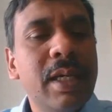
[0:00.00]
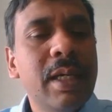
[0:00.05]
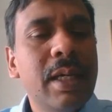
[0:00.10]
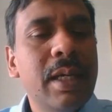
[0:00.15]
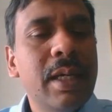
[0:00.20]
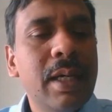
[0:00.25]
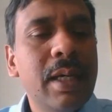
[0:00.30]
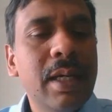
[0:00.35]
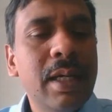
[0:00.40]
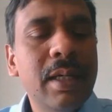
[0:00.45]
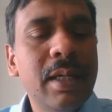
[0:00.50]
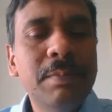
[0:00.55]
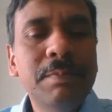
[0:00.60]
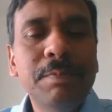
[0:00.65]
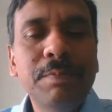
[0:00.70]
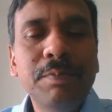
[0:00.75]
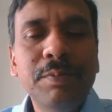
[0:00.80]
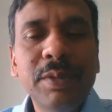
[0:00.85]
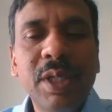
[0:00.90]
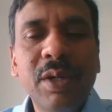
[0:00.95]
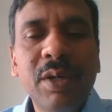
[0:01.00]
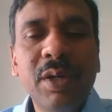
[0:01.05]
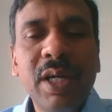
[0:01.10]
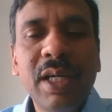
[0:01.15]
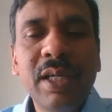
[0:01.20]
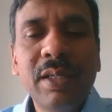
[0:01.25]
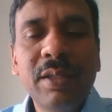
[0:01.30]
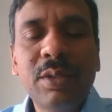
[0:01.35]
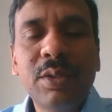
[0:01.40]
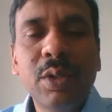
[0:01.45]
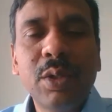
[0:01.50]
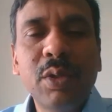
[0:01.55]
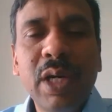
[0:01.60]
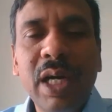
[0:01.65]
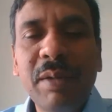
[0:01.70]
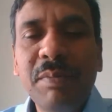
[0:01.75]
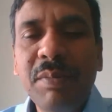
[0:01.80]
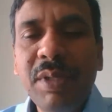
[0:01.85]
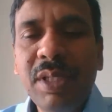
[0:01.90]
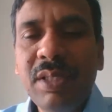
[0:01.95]
And so
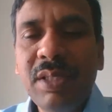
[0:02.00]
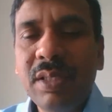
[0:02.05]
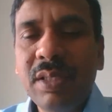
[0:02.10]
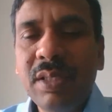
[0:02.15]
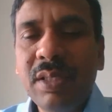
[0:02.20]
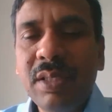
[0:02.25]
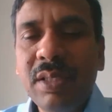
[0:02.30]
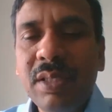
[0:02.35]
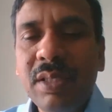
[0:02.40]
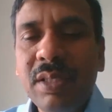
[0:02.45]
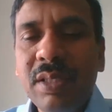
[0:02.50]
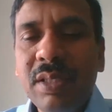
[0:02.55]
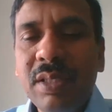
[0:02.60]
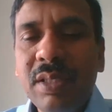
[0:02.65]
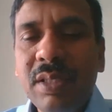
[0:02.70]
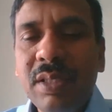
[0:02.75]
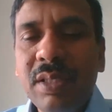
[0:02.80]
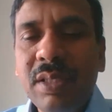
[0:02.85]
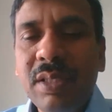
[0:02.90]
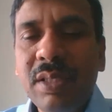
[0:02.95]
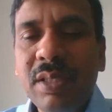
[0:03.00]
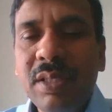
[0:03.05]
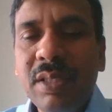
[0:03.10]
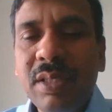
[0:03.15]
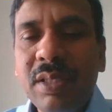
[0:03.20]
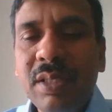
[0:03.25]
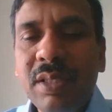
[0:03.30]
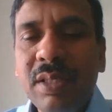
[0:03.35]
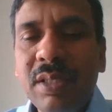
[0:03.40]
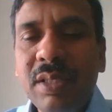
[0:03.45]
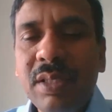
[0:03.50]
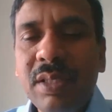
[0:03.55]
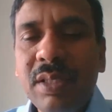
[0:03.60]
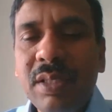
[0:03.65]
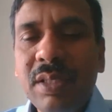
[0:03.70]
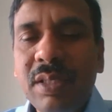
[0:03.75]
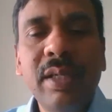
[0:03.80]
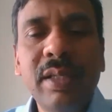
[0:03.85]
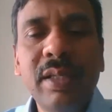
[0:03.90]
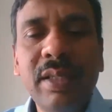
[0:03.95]
I missed out a little bit on the
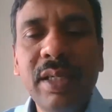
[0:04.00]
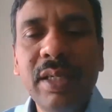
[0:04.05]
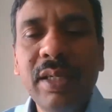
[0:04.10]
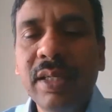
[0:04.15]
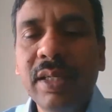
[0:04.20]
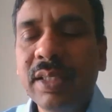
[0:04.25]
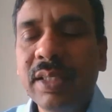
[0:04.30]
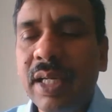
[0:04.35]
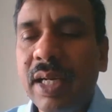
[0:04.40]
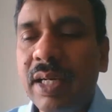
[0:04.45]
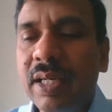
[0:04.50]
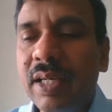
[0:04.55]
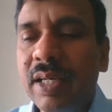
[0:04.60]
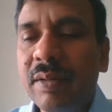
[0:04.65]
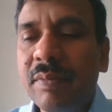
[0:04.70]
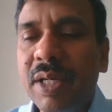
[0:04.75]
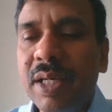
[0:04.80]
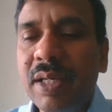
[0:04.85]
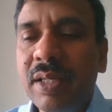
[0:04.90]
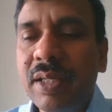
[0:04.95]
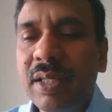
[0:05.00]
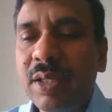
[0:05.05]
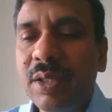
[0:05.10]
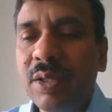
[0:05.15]
COVID-19 thing in Jharkhand, but,